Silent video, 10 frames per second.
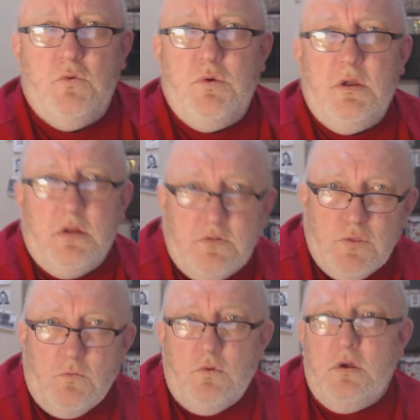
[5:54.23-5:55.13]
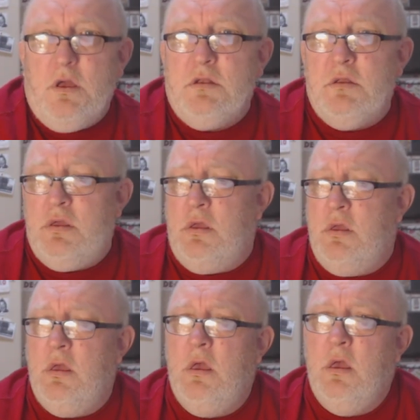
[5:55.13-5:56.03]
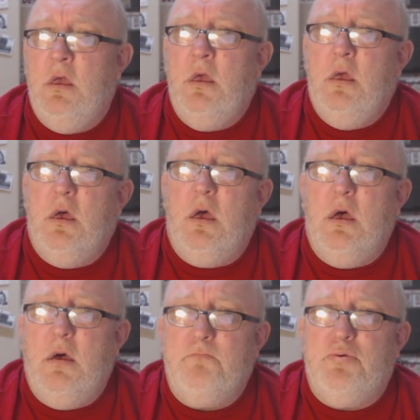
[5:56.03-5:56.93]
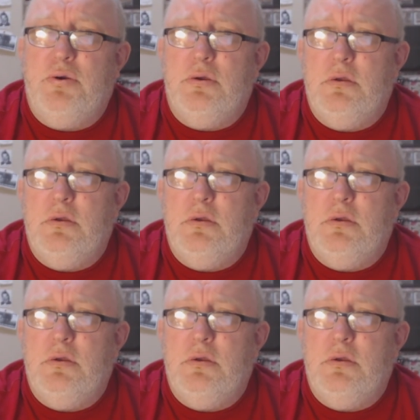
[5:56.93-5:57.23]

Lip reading: where the one up,